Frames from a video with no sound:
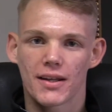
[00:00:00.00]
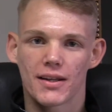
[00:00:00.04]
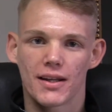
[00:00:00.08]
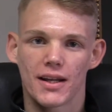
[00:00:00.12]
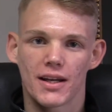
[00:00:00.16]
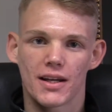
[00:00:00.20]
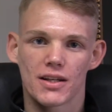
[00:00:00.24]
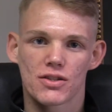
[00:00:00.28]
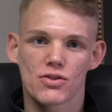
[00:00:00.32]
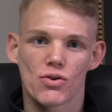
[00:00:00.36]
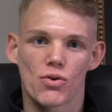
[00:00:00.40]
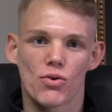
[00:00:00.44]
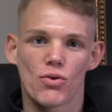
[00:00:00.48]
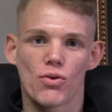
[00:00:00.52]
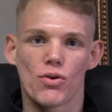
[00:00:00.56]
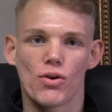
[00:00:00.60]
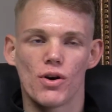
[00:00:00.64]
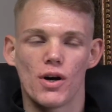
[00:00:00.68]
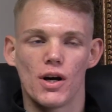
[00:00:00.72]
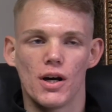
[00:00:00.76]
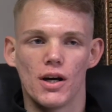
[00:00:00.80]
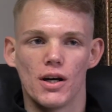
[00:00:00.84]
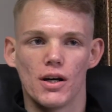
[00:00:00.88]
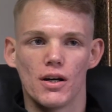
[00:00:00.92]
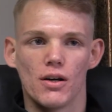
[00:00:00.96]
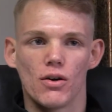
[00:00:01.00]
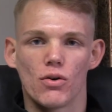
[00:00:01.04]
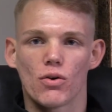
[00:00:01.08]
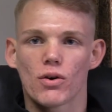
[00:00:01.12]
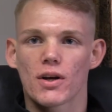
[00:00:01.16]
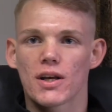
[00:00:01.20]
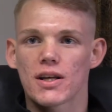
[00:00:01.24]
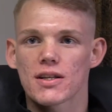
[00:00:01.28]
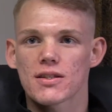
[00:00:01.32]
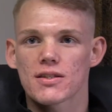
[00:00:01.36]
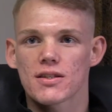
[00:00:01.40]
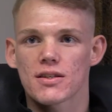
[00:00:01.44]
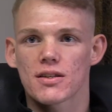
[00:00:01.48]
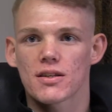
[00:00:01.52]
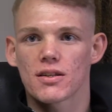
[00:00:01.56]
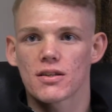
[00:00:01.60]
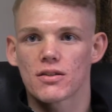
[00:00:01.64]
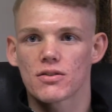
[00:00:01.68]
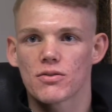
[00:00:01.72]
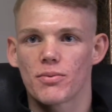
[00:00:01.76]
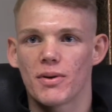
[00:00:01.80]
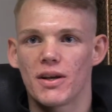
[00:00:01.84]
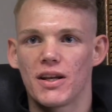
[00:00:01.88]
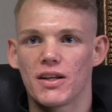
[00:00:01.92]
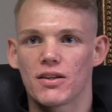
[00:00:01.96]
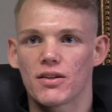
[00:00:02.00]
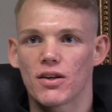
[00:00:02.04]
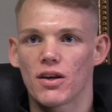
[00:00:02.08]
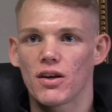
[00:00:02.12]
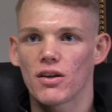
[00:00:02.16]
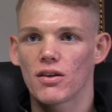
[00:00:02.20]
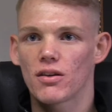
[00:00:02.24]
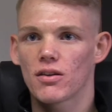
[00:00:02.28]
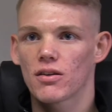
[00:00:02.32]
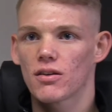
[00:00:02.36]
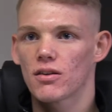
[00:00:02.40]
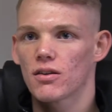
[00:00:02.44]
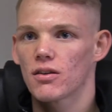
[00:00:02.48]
Then it's August 23rd.